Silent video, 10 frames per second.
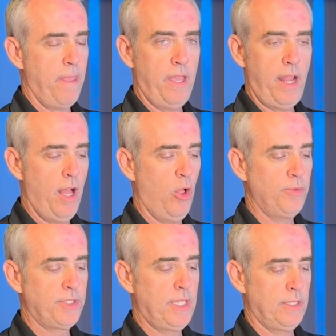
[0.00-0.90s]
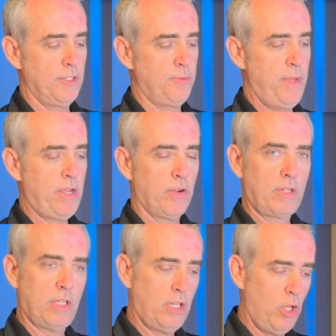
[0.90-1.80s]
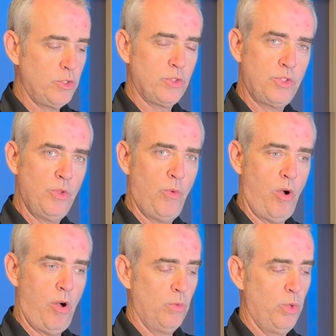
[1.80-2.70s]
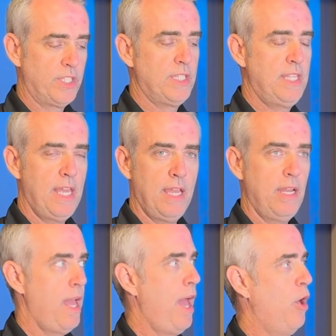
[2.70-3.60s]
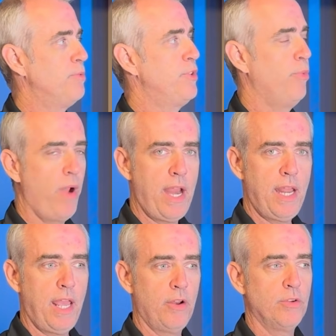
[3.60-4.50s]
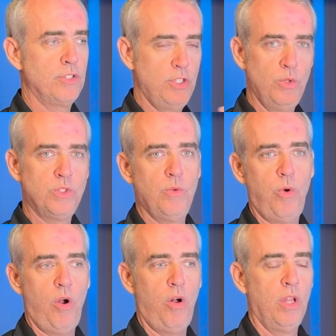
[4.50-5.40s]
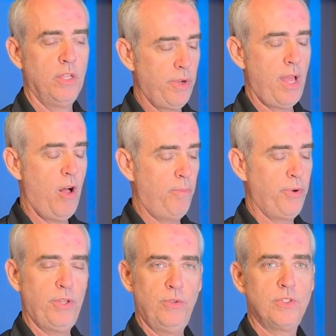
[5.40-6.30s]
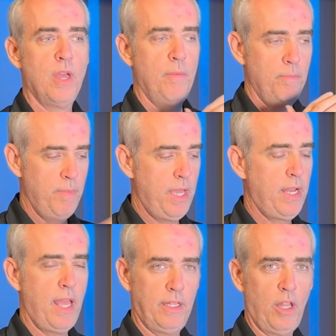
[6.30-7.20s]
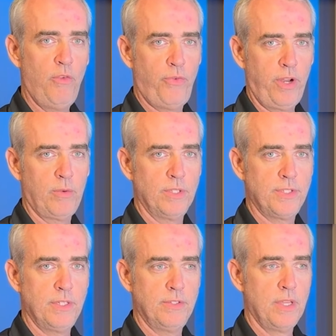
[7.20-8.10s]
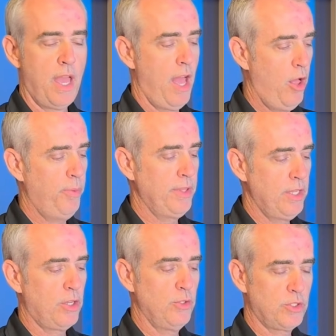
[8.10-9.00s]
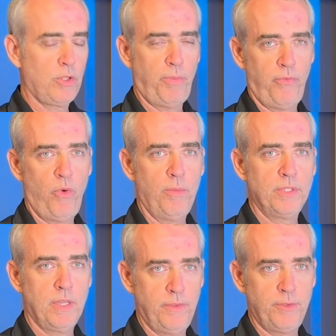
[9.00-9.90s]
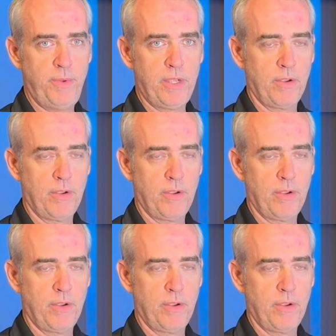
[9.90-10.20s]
it helps get the speaker closer to the wall, which then helps the radiators use the wall to help produce mid and low frequencies, helping the acoustical performance of the speaker.